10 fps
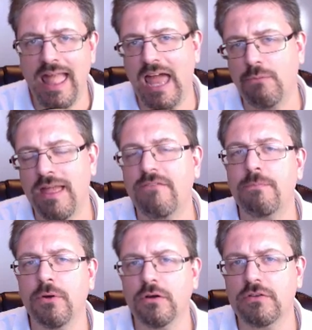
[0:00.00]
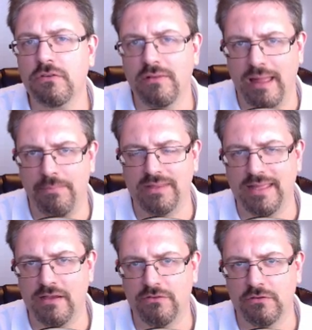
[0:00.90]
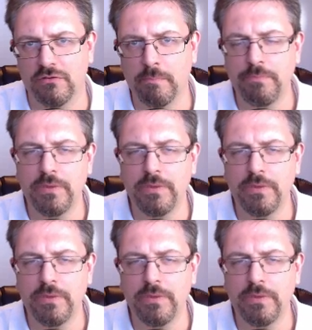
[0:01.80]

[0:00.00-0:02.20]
and we have personal applications.